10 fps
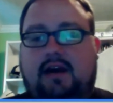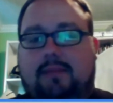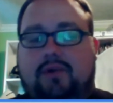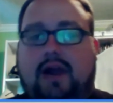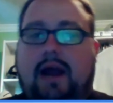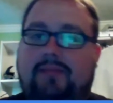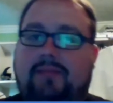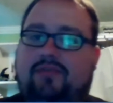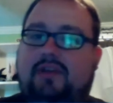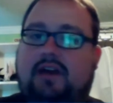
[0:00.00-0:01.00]

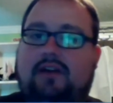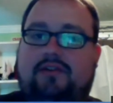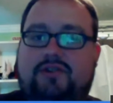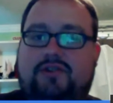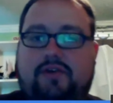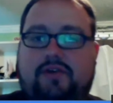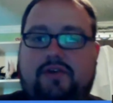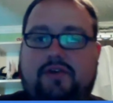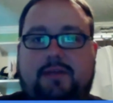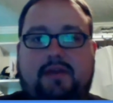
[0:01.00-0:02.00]
perhaps the other 2 of
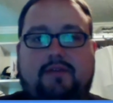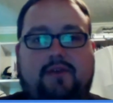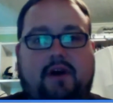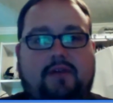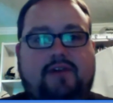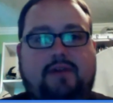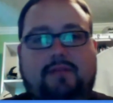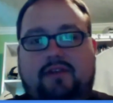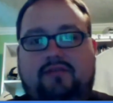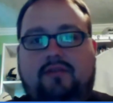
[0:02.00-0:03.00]
us could have been involved in,
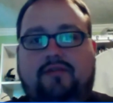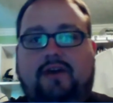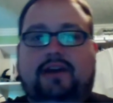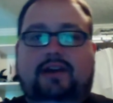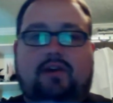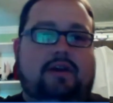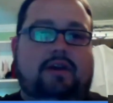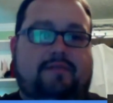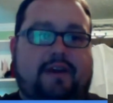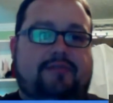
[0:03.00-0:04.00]
but it's sort of like your
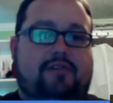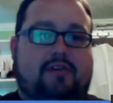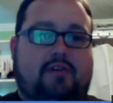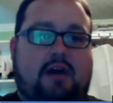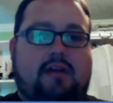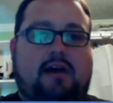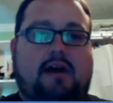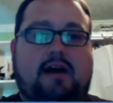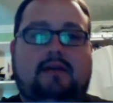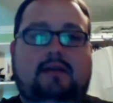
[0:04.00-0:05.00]
adventure, a
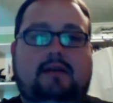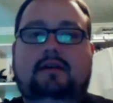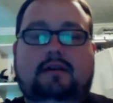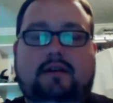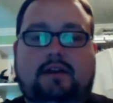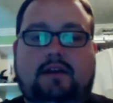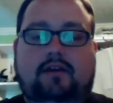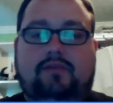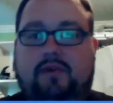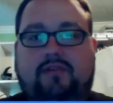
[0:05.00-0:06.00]
la,
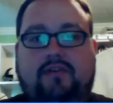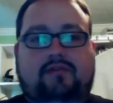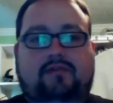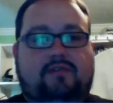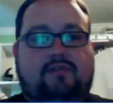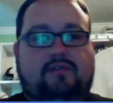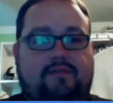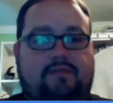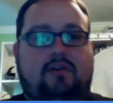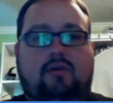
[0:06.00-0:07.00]
Spirit of the Century,
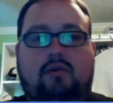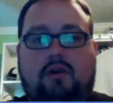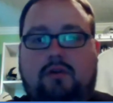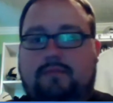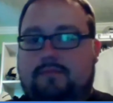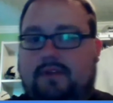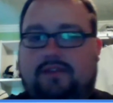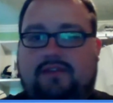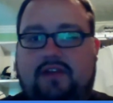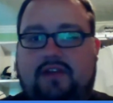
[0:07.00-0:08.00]
Fate Core,
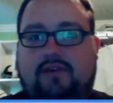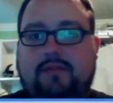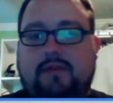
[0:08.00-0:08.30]
etc.